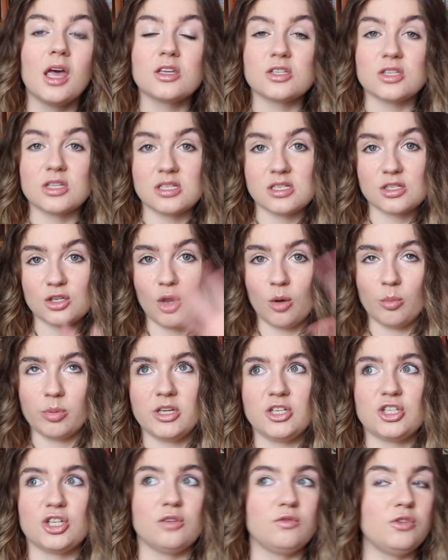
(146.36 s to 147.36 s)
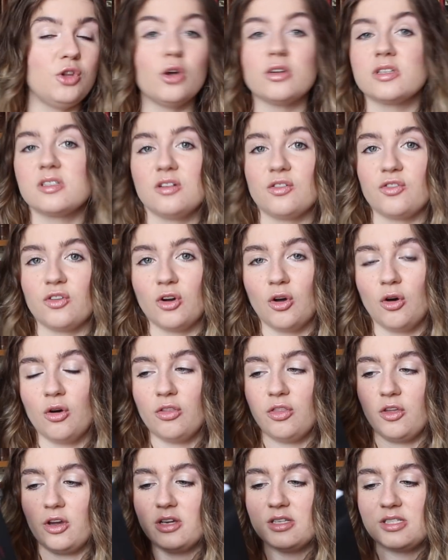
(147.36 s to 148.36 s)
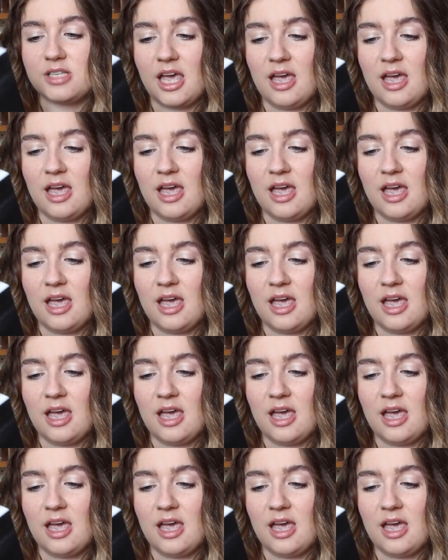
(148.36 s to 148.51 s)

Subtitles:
So this is a compilation of lots of different authors.